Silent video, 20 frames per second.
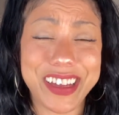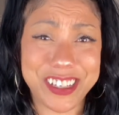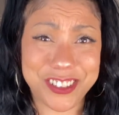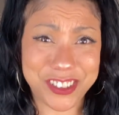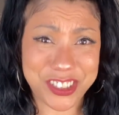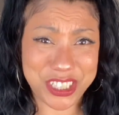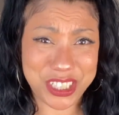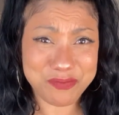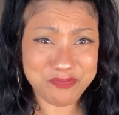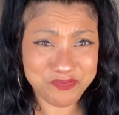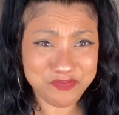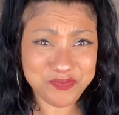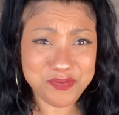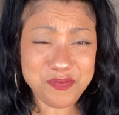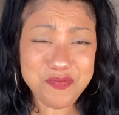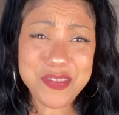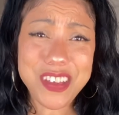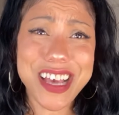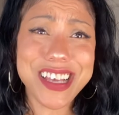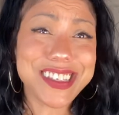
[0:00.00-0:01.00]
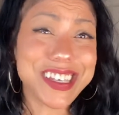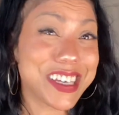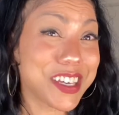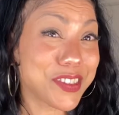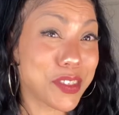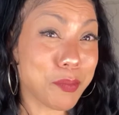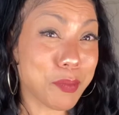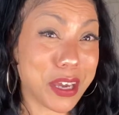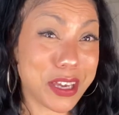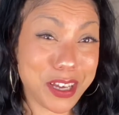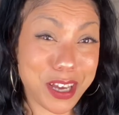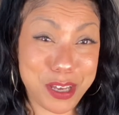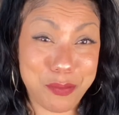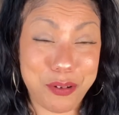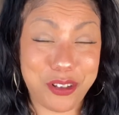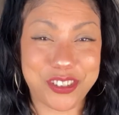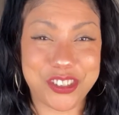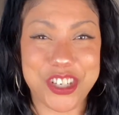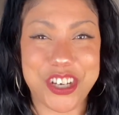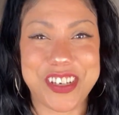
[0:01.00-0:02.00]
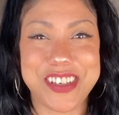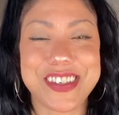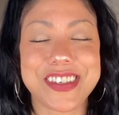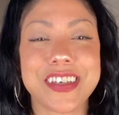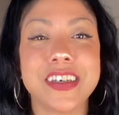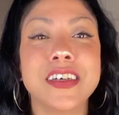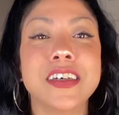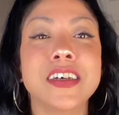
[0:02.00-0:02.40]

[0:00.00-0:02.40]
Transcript: energy. As I hit the mic, I apologize.